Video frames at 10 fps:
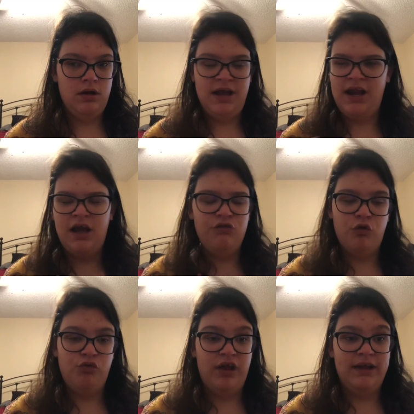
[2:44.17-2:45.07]
And I
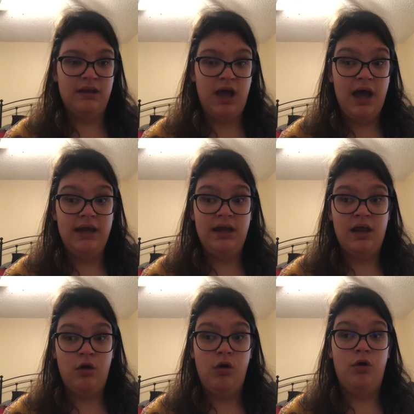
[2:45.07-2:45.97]
don't like lying
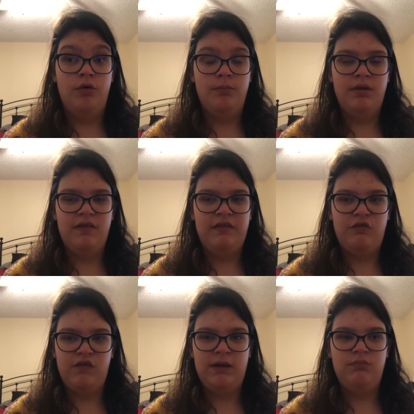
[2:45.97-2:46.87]
at all, but at the
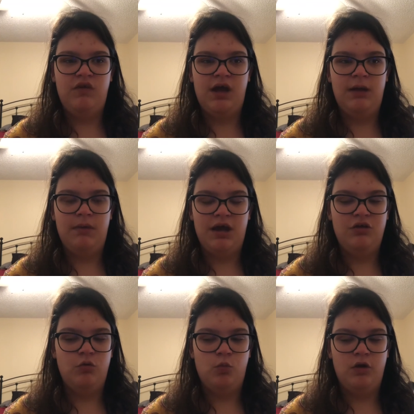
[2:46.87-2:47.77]
same time, I
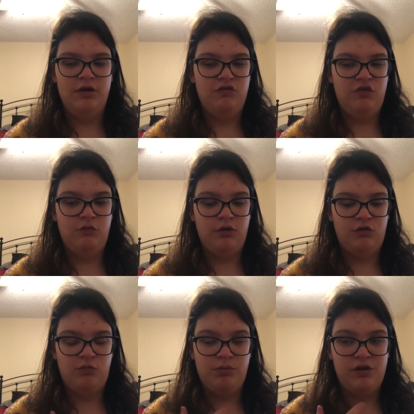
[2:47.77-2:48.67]
don't want to
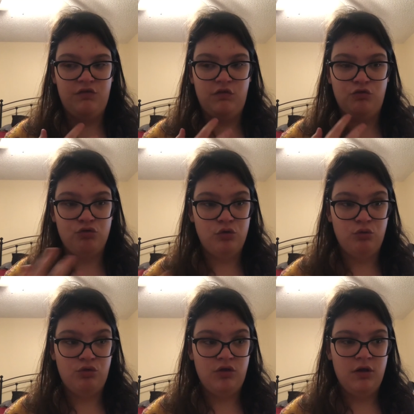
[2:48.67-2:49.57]
express the
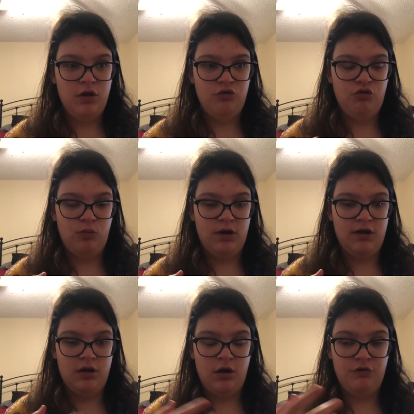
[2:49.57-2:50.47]
truth to where
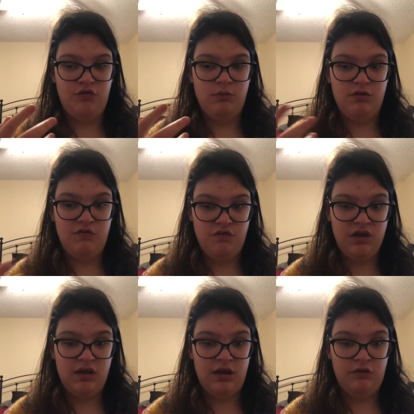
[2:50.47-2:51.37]
it could hurt someone's
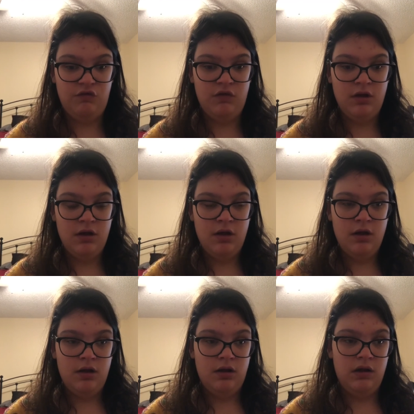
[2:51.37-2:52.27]
feelings.
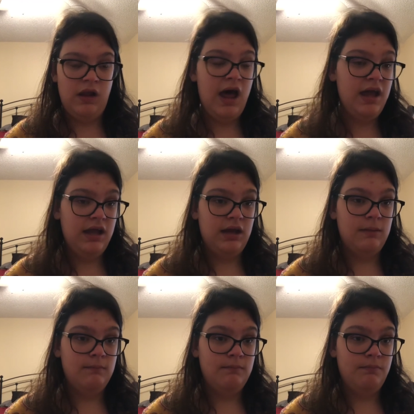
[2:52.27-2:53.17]
Lying
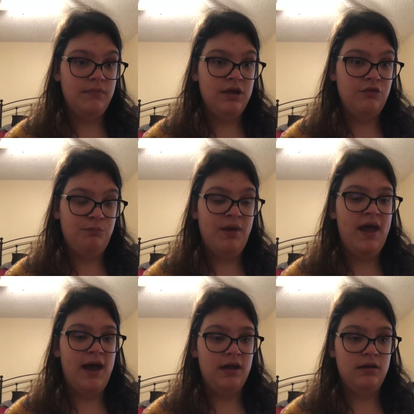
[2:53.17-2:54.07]
is
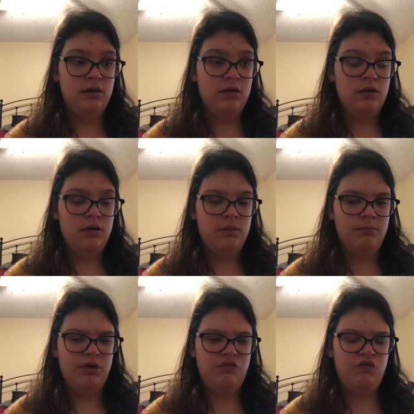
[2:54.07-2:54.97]
bad
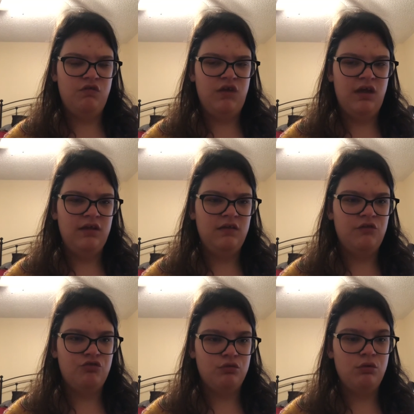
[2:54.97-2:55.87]
telling the
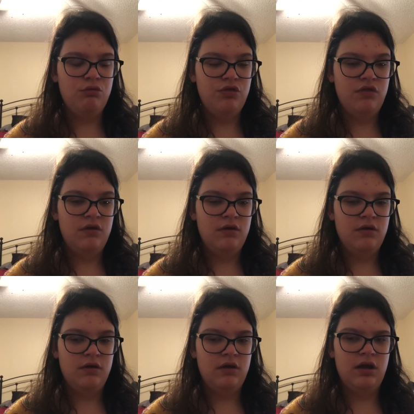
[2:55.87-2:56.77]
truth
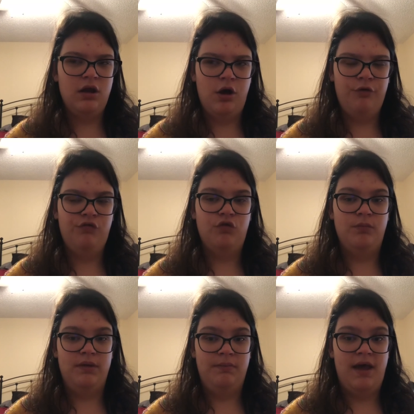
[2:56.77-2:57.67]
can also
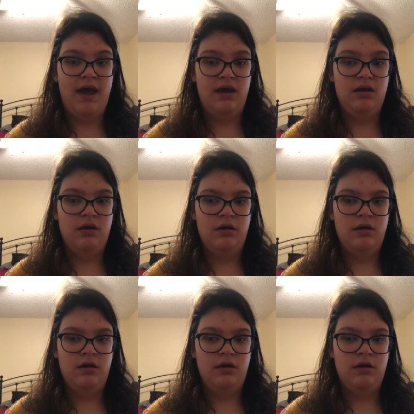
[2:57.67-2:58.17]
be bad.